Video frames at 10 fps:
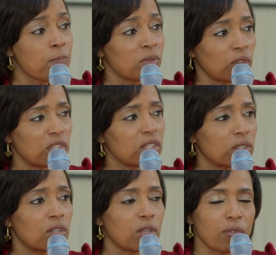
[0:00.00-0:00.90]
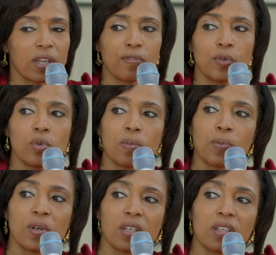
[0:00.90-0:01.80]
So she'd cook great food and
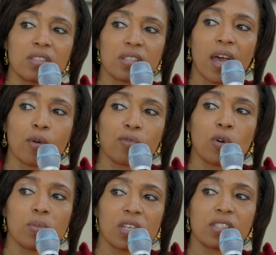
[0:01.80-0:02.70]
put it in styrofoam